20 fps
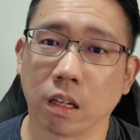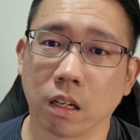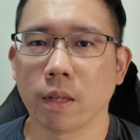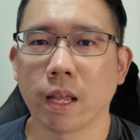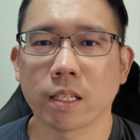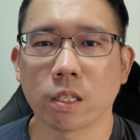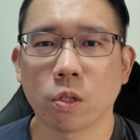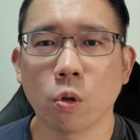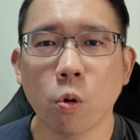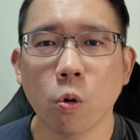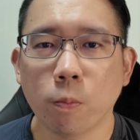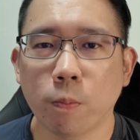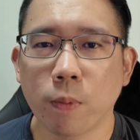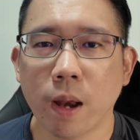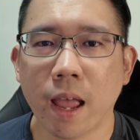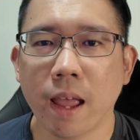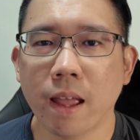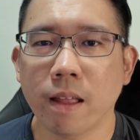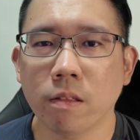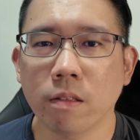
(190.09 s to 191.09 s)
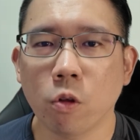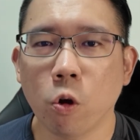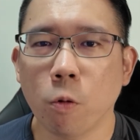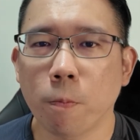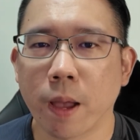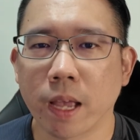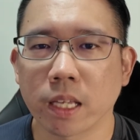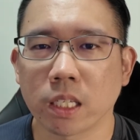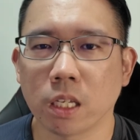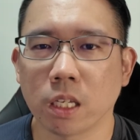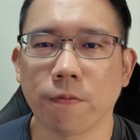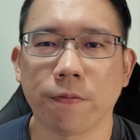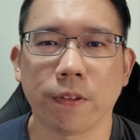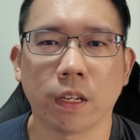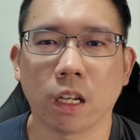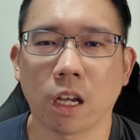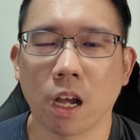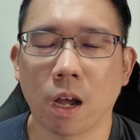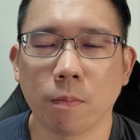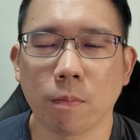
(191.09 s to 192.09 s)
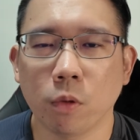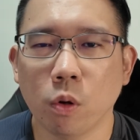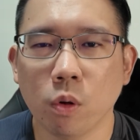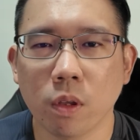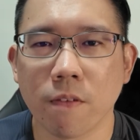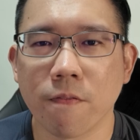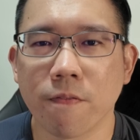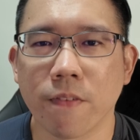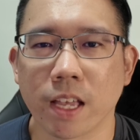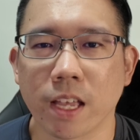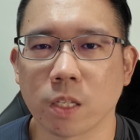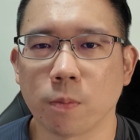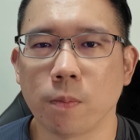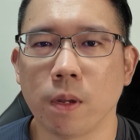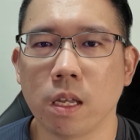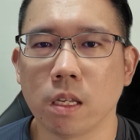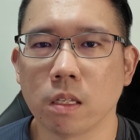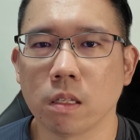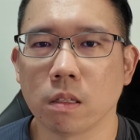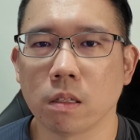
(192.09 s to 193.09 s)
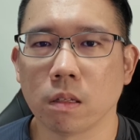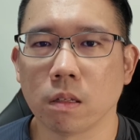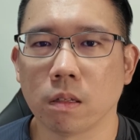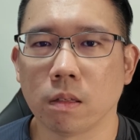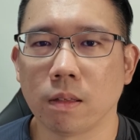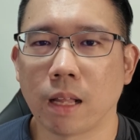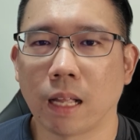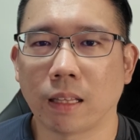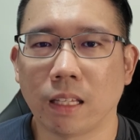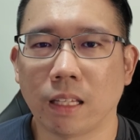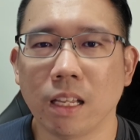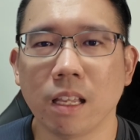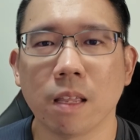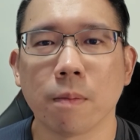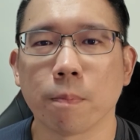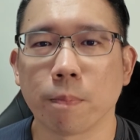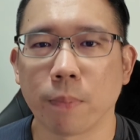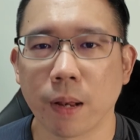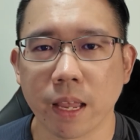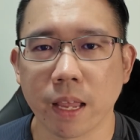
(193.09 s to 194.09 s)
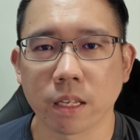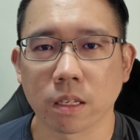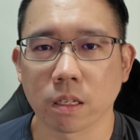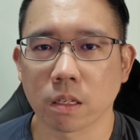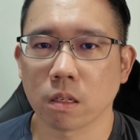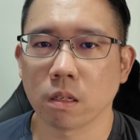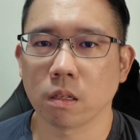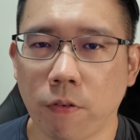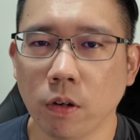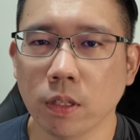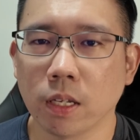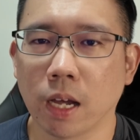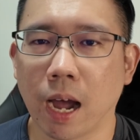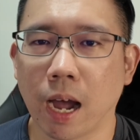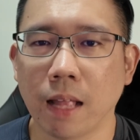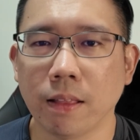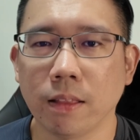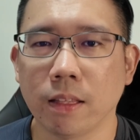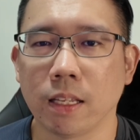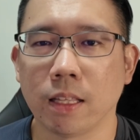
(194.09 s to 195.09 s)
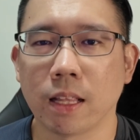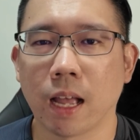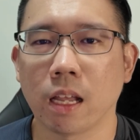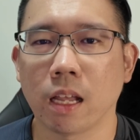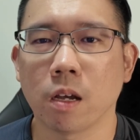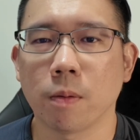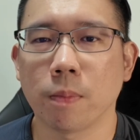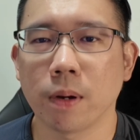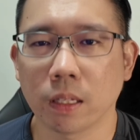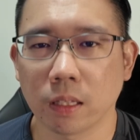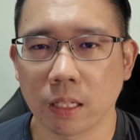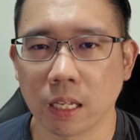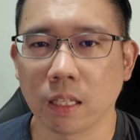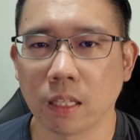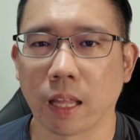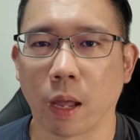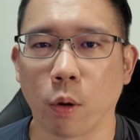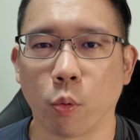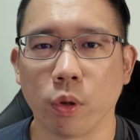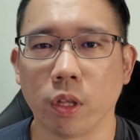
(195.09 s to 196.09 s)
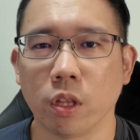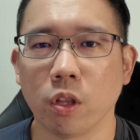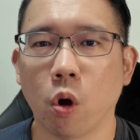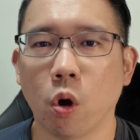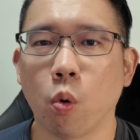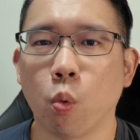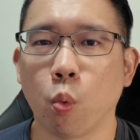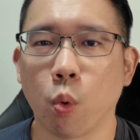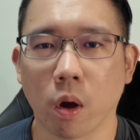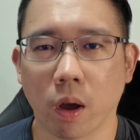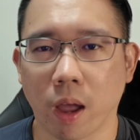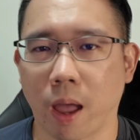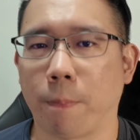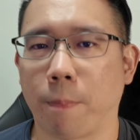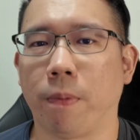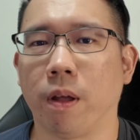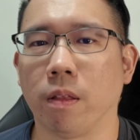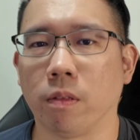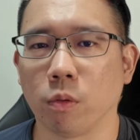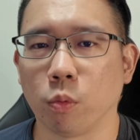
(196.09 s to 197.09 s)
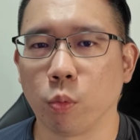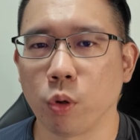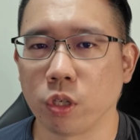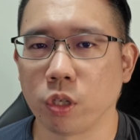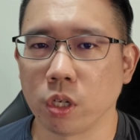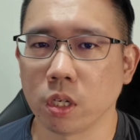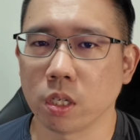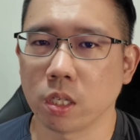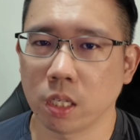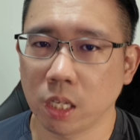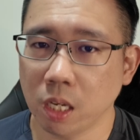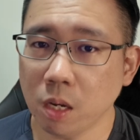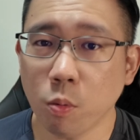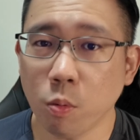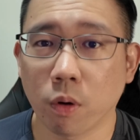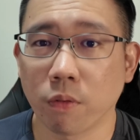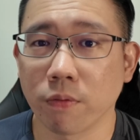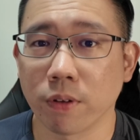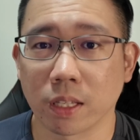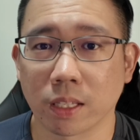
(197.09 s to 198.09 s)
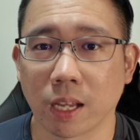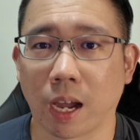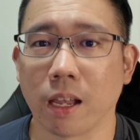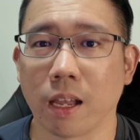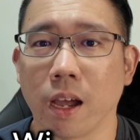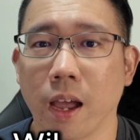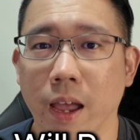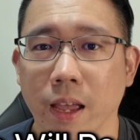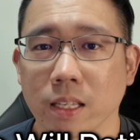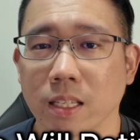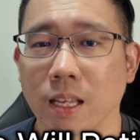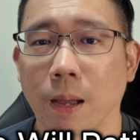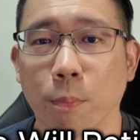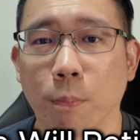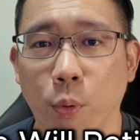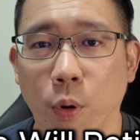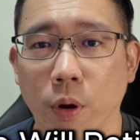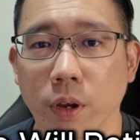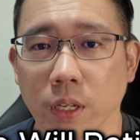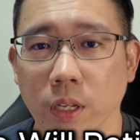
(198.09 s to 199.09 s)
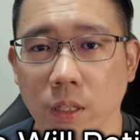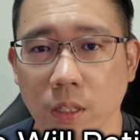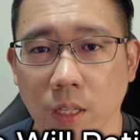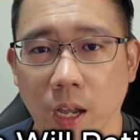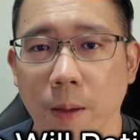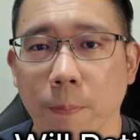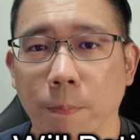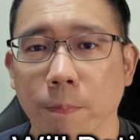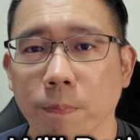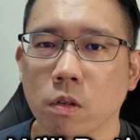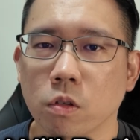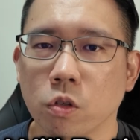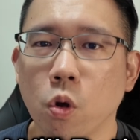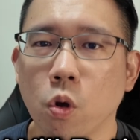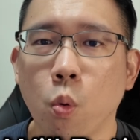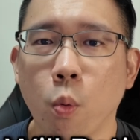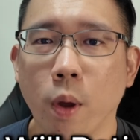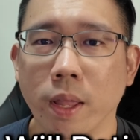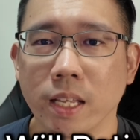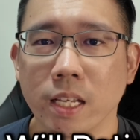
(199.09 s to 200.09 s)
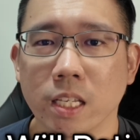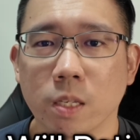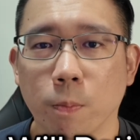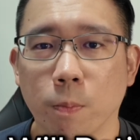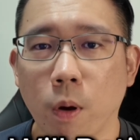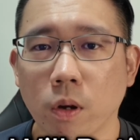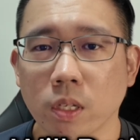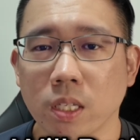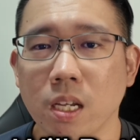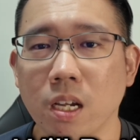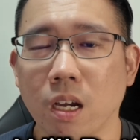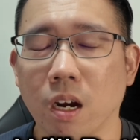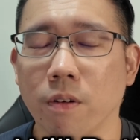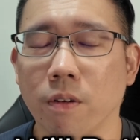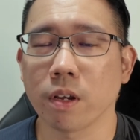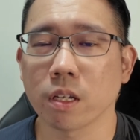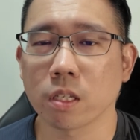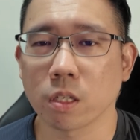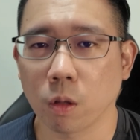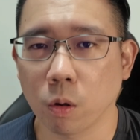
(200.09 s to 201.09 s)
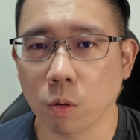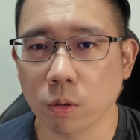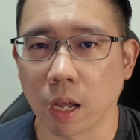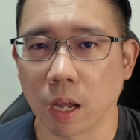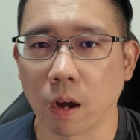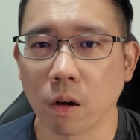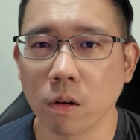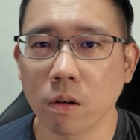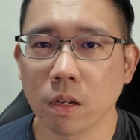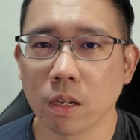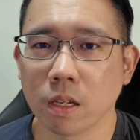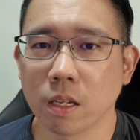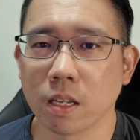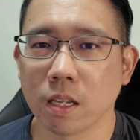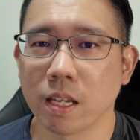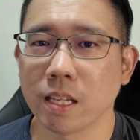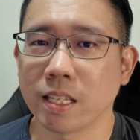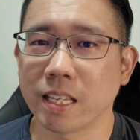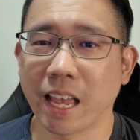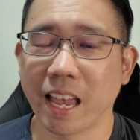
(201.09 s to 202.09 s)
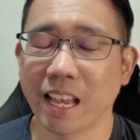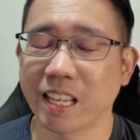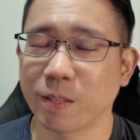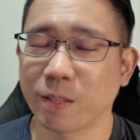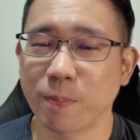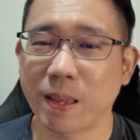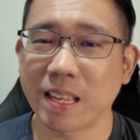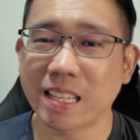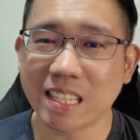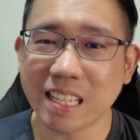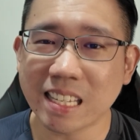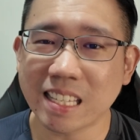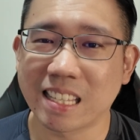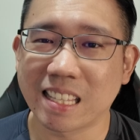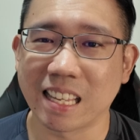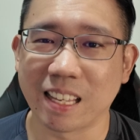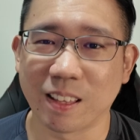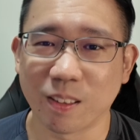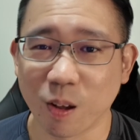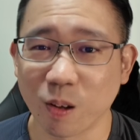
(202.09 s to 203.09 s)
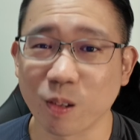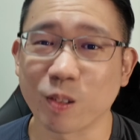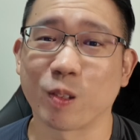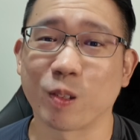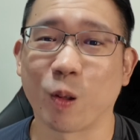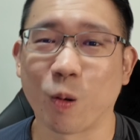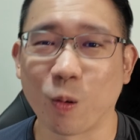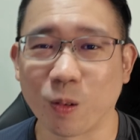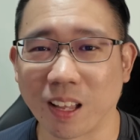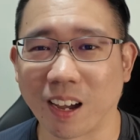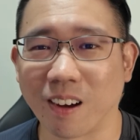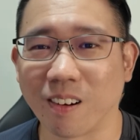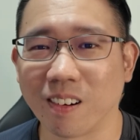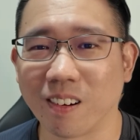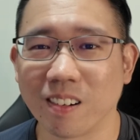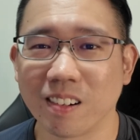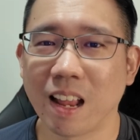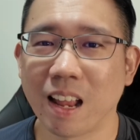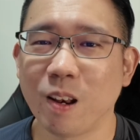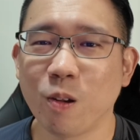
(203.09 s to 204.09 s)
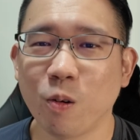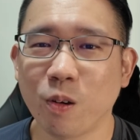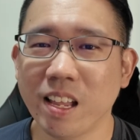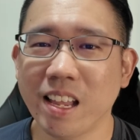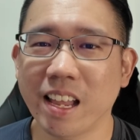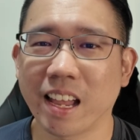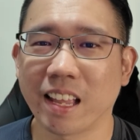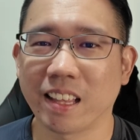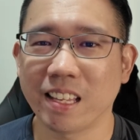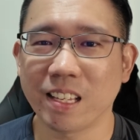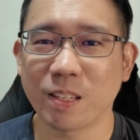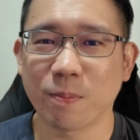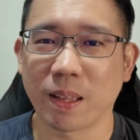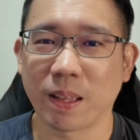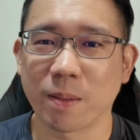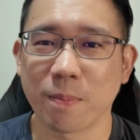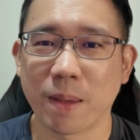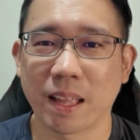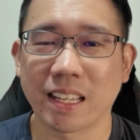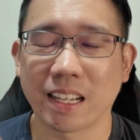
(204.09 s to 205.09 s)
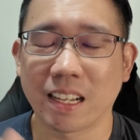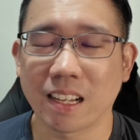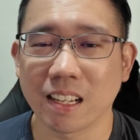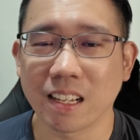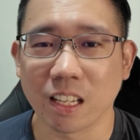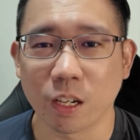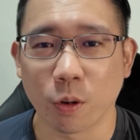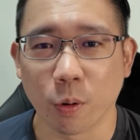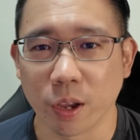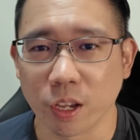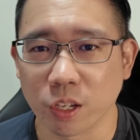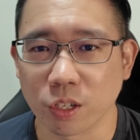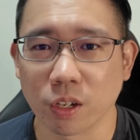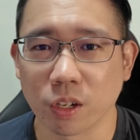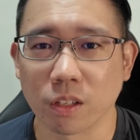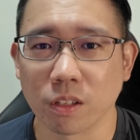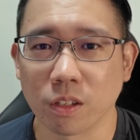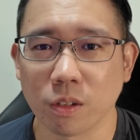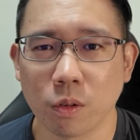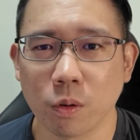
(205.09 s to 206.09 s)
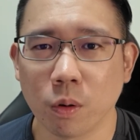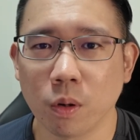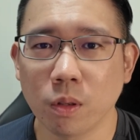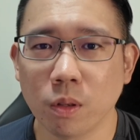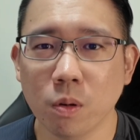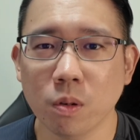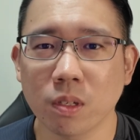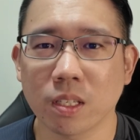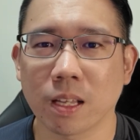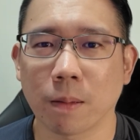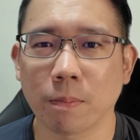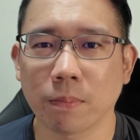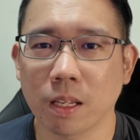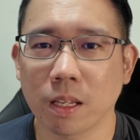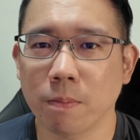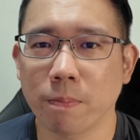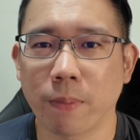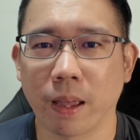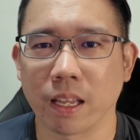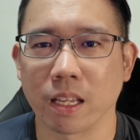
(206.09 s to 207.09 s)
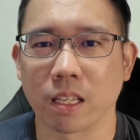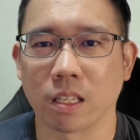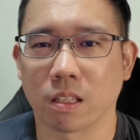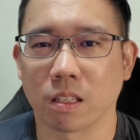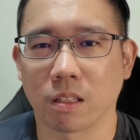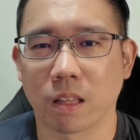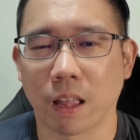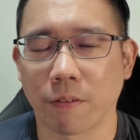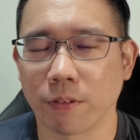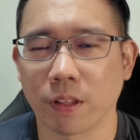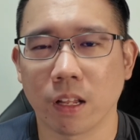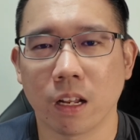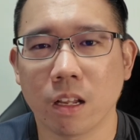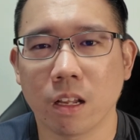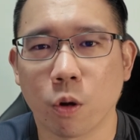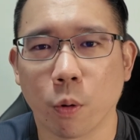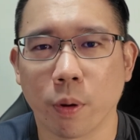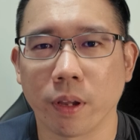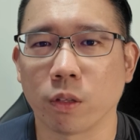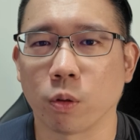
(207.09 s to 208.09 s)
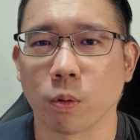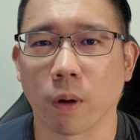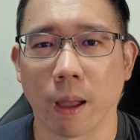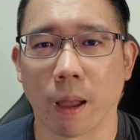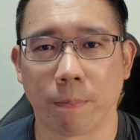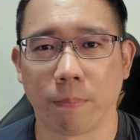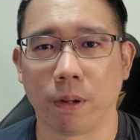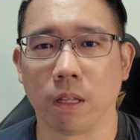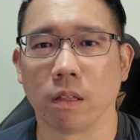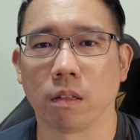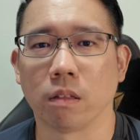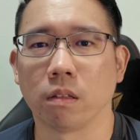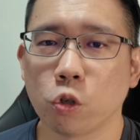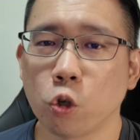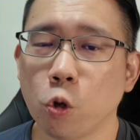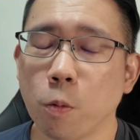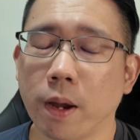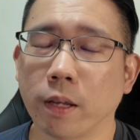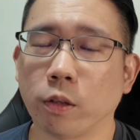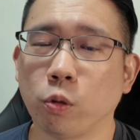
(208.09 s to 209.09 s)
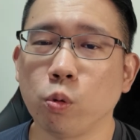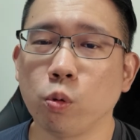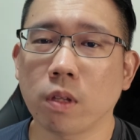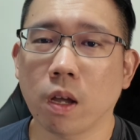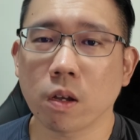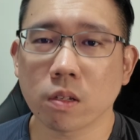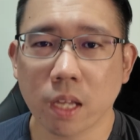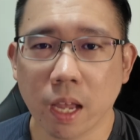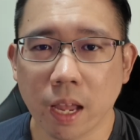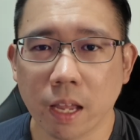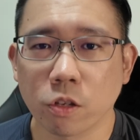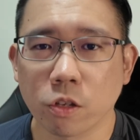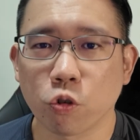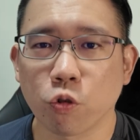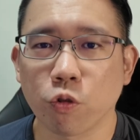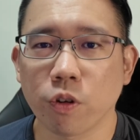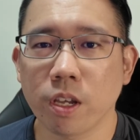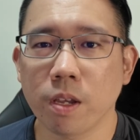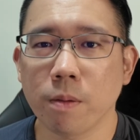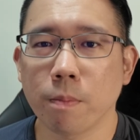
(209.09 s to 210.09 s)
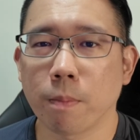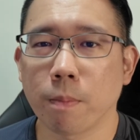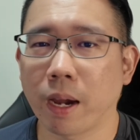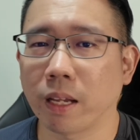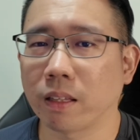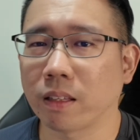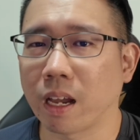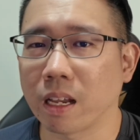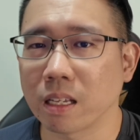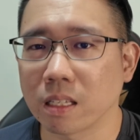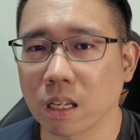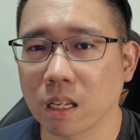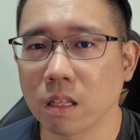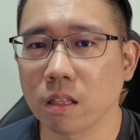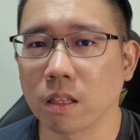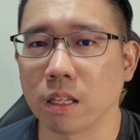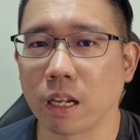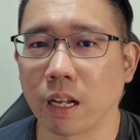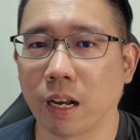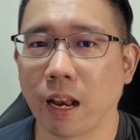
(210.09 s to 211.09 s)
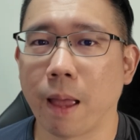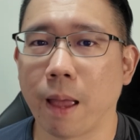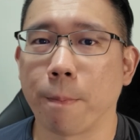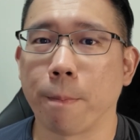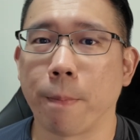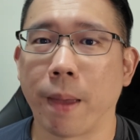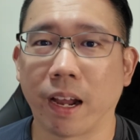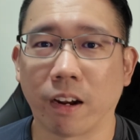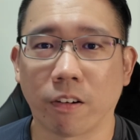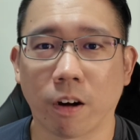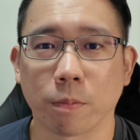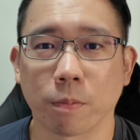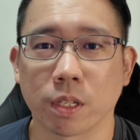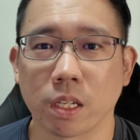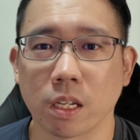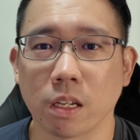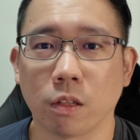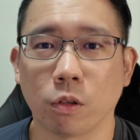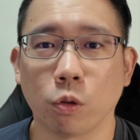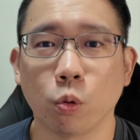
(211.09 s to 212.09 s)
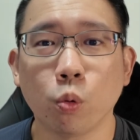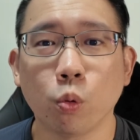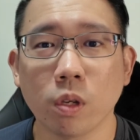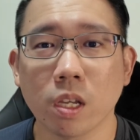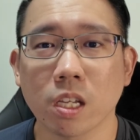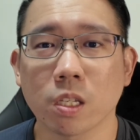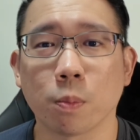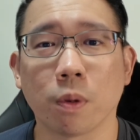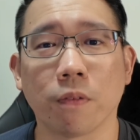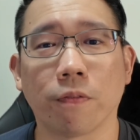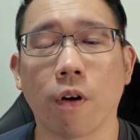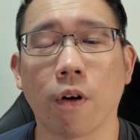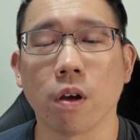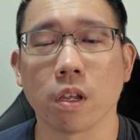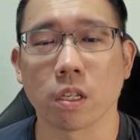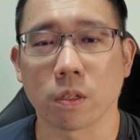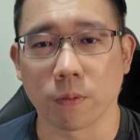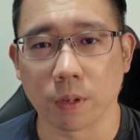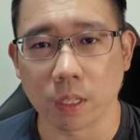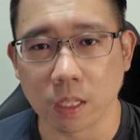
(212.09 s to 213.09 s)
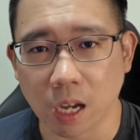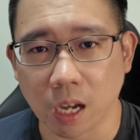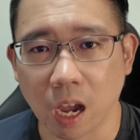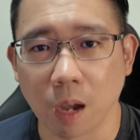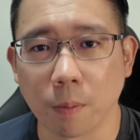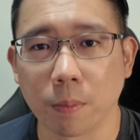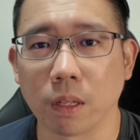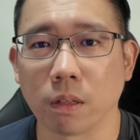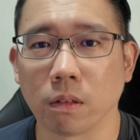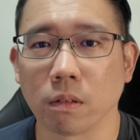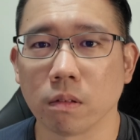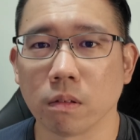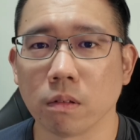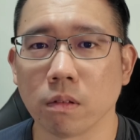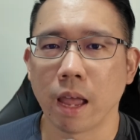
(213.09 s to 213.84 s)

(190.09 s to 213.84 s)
There's no plan, no passive income, no investments, nothing in place for the undeniable thing that we know will happen, which is he will retire at some point in time. So when his boxing career slowed down, his expenses did not slow down. And looking at this mathematical equation, you will know something bad is definitely going to happen. So by 2003, Mike Tyson declared bankruptcy 2 years before his retirement.